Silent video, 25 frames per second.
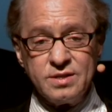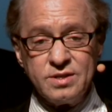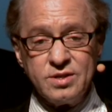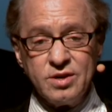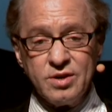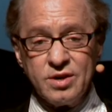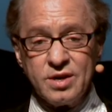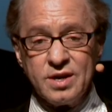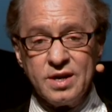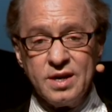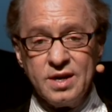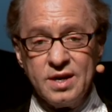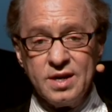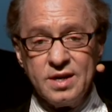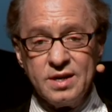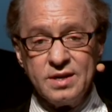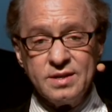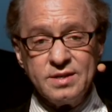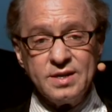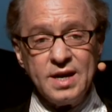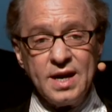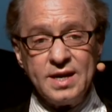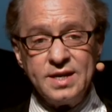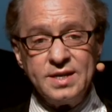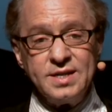
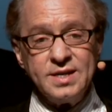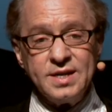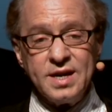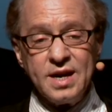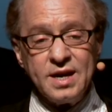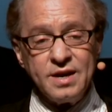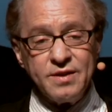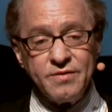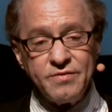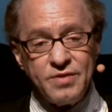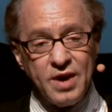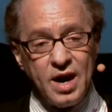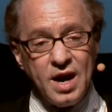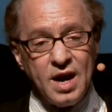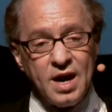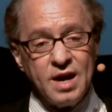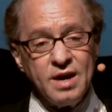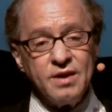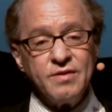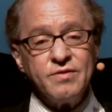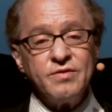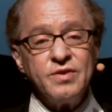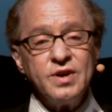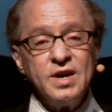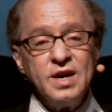circa
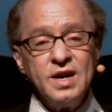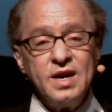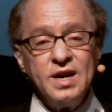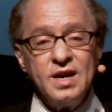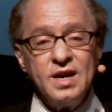1995.